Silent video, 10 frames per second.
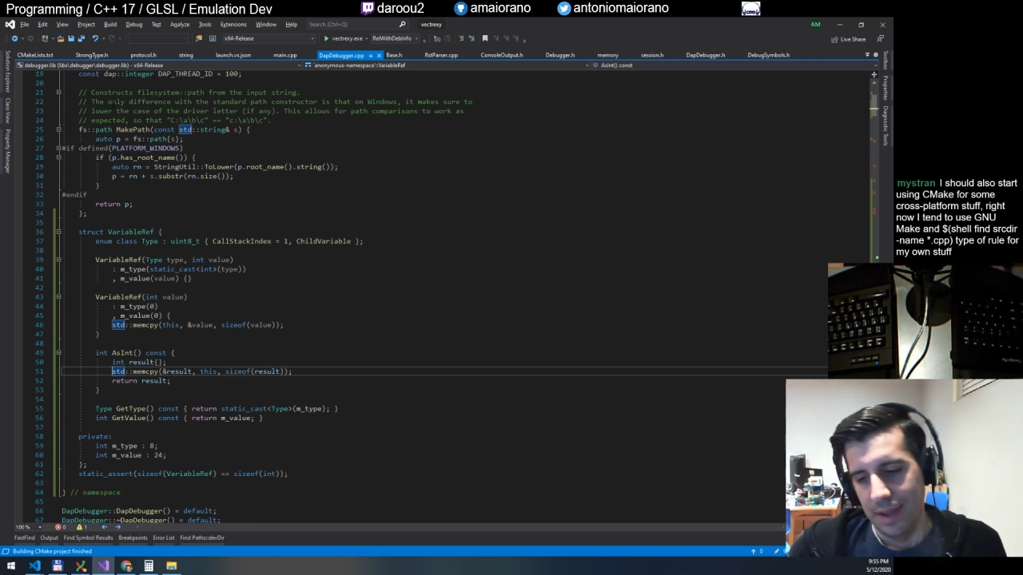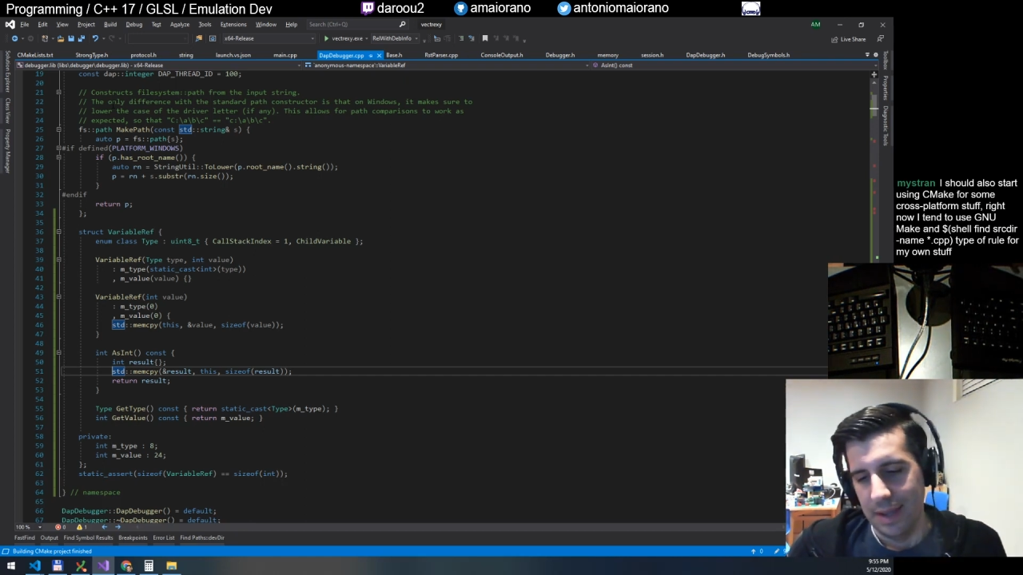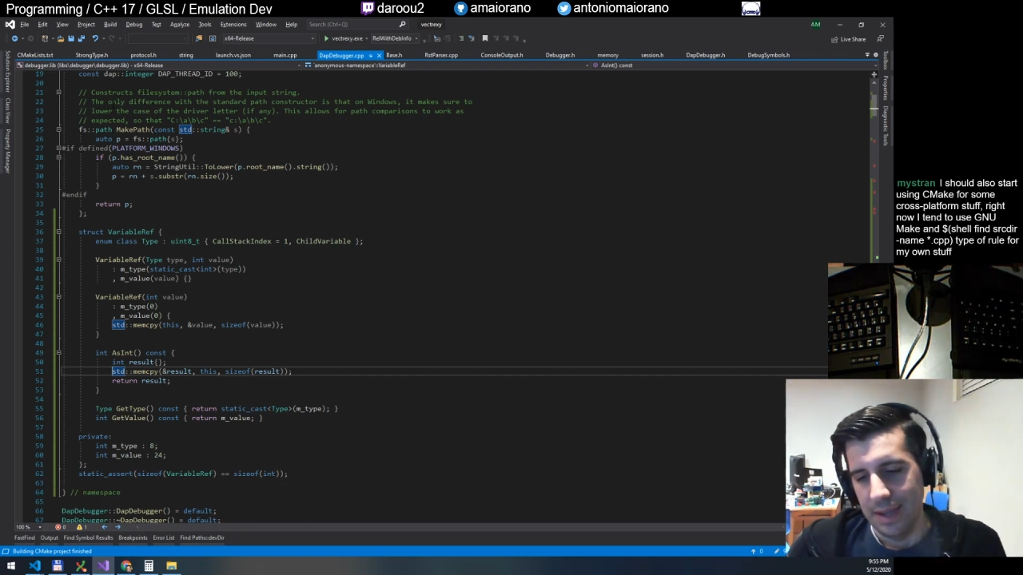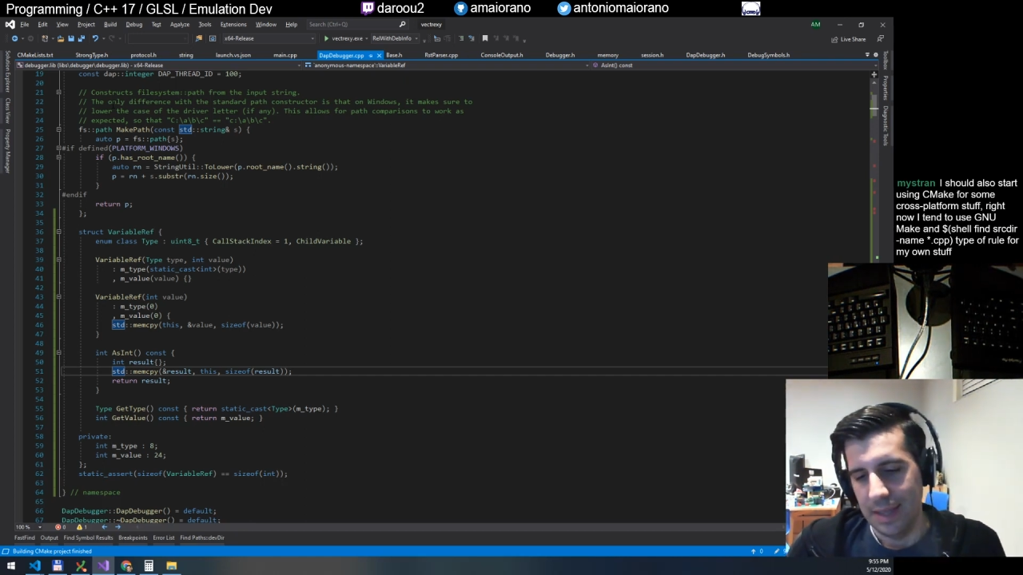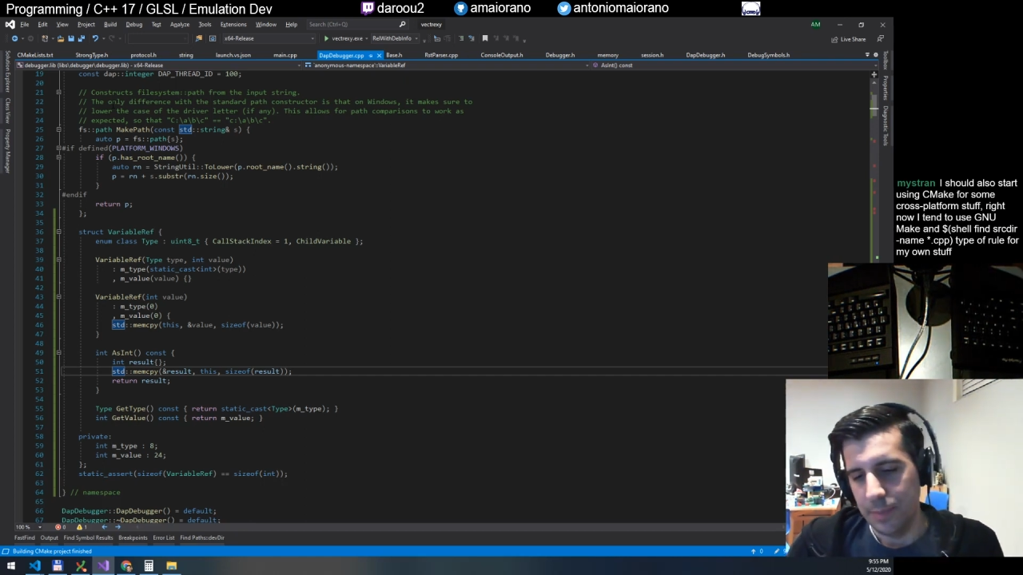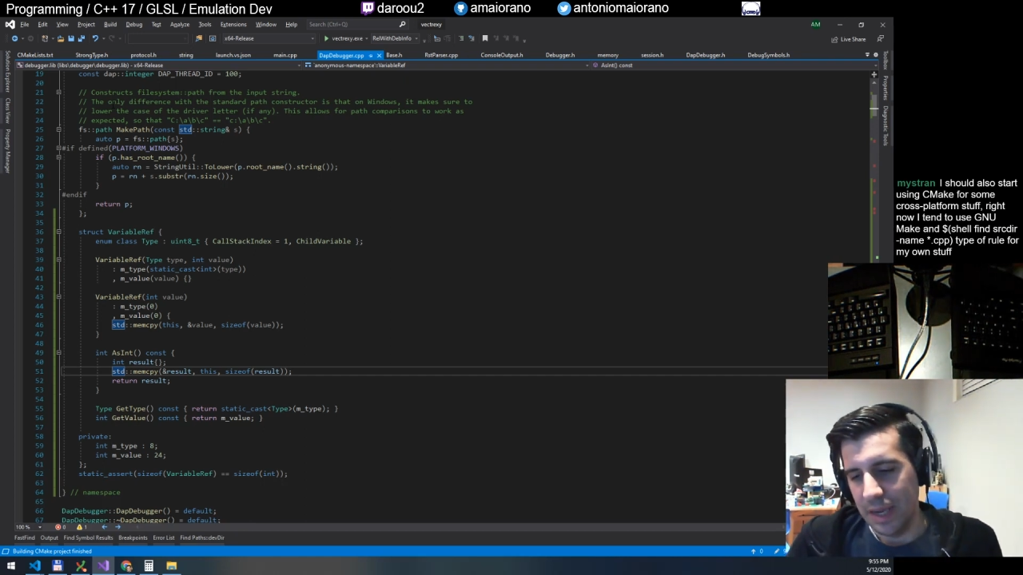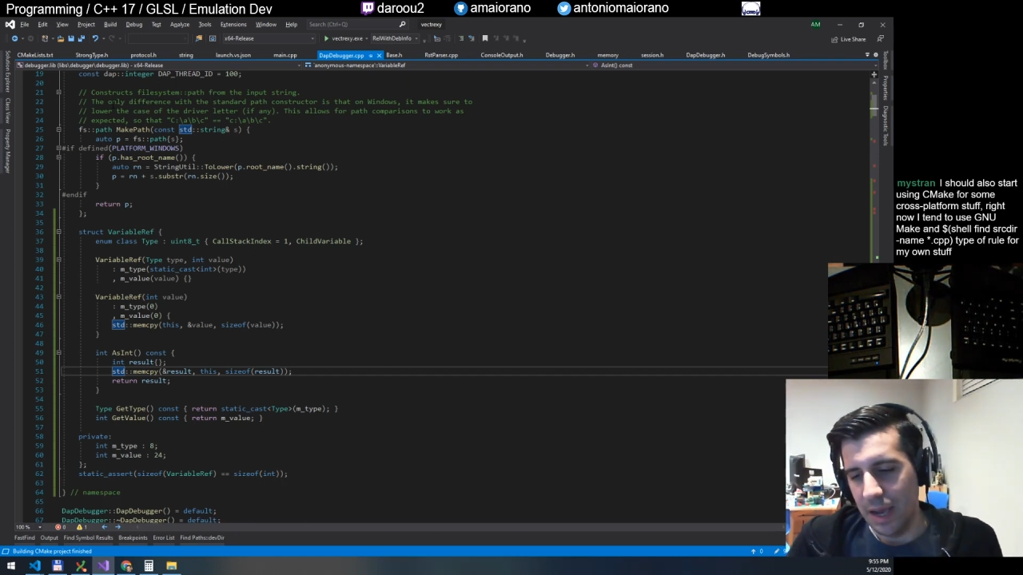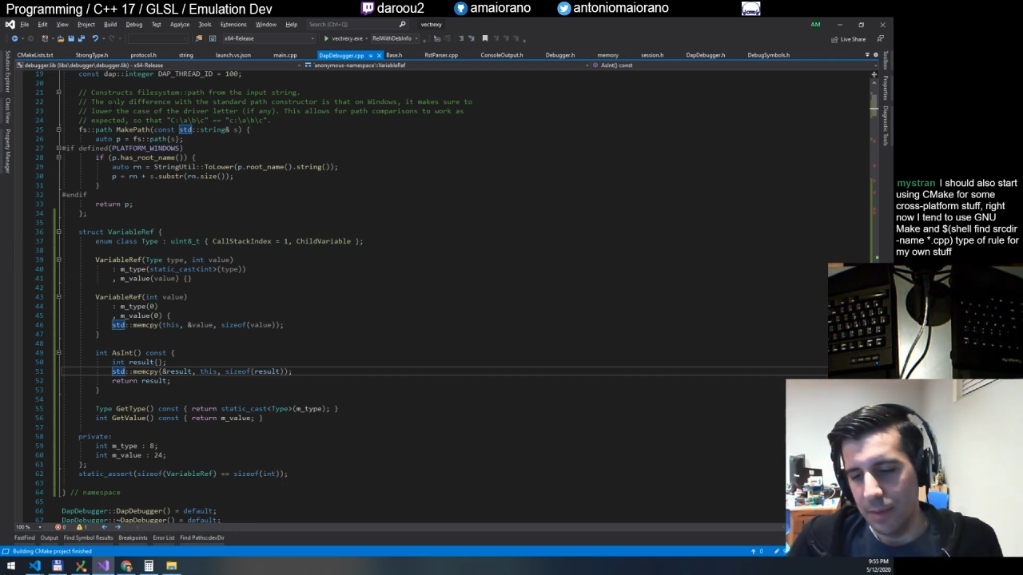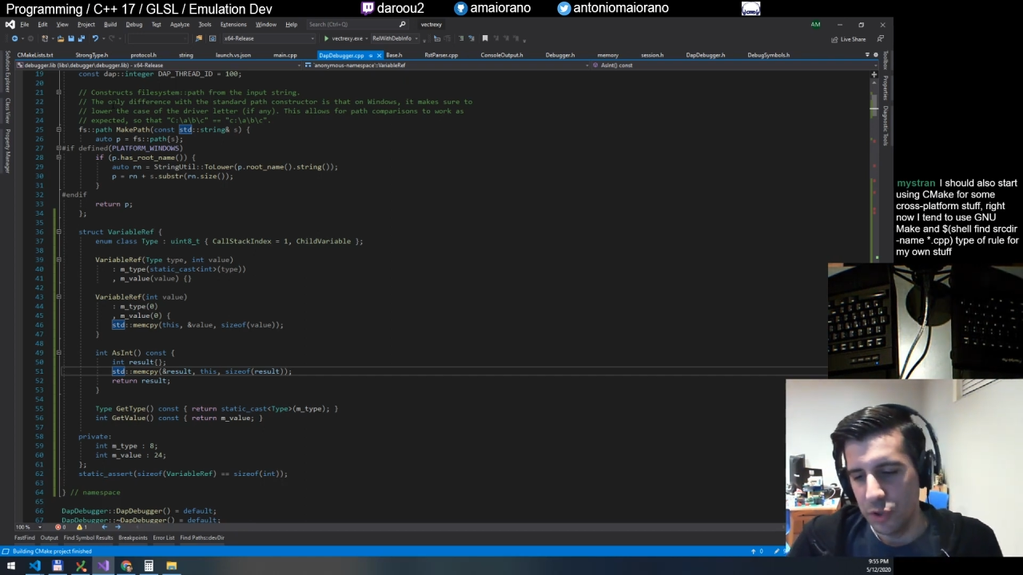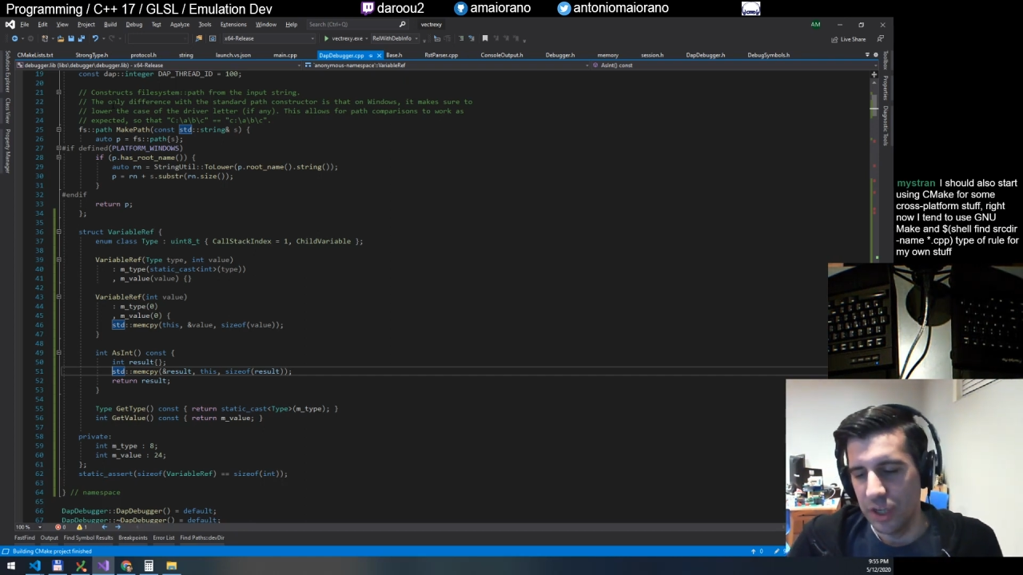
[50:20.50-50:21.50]
it's
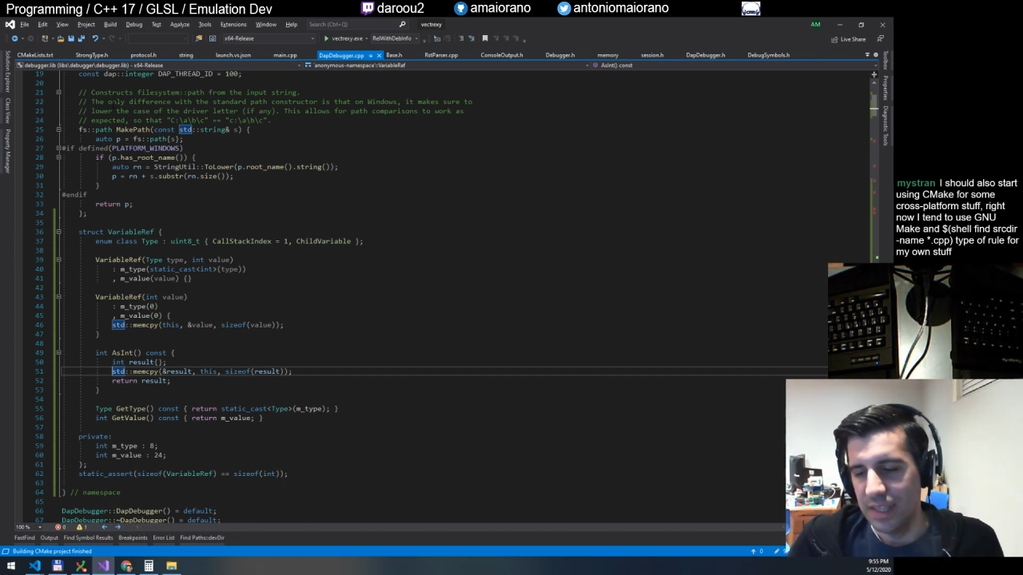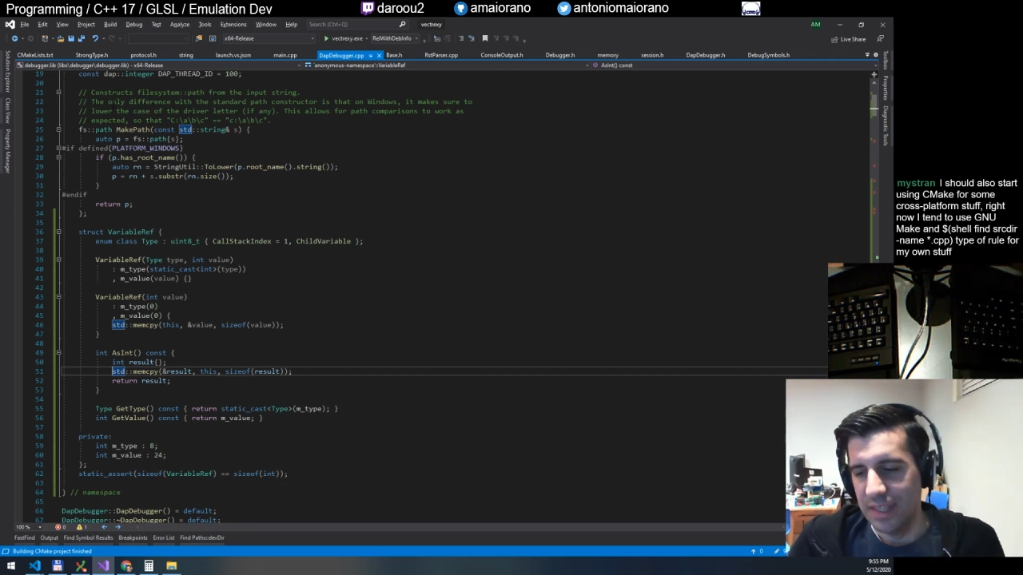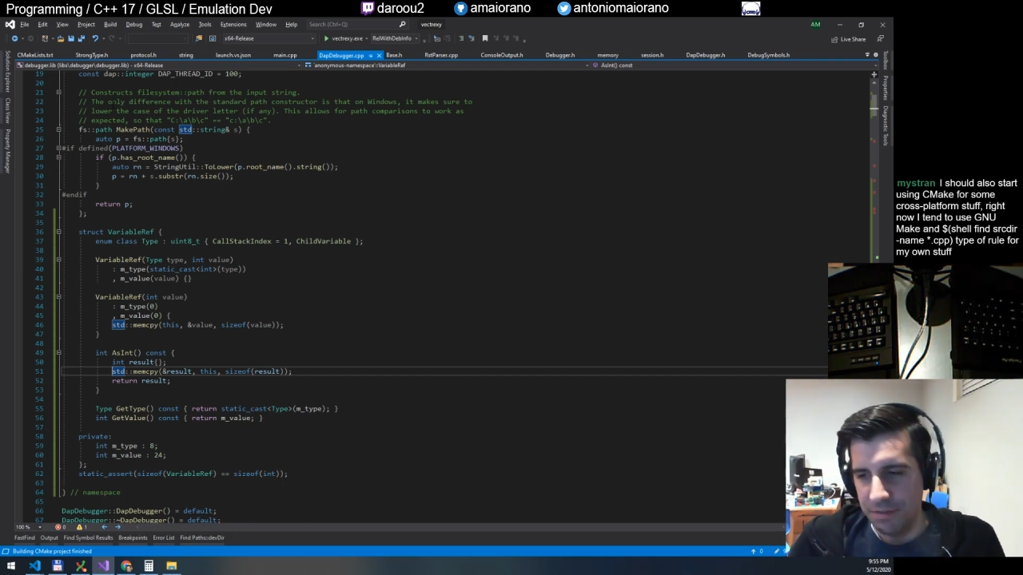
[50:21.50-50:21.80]
become sort of de